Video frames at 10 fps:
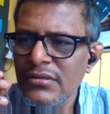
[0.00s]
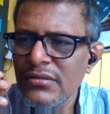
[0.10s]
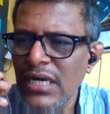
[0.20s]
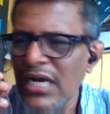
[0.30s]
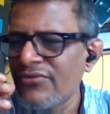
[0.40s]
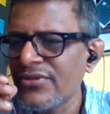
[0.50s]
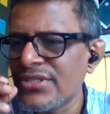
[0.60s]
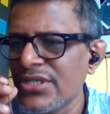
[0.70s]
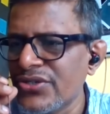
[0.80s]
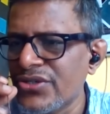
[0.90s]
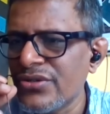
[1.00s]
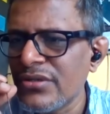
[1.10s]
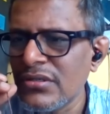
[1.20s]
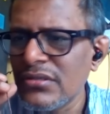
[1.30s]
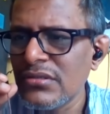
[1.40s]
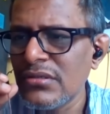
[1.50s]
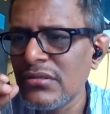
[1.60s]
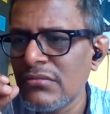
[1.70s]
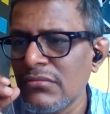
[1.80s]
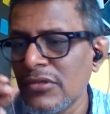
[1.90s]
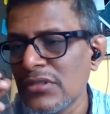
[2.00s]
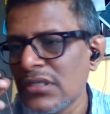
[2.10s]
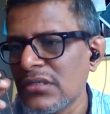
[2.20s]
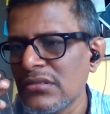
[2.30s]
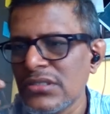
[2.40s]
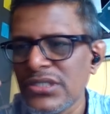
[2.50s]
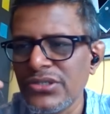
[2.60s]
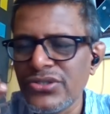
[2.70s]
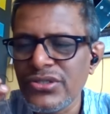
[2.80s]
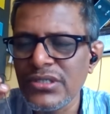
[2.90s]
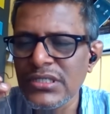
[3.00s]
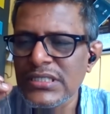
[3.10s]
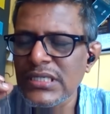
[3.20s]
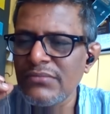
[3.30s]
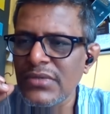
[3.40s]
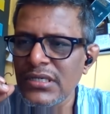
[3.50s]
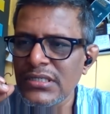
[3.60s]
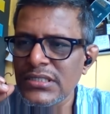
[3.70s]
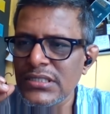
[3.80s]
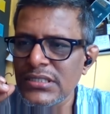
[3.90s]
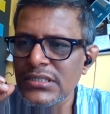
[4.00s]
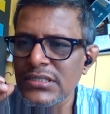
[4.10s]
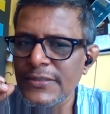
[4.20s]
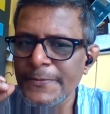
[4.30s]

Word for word: half a century, more than century in some cases.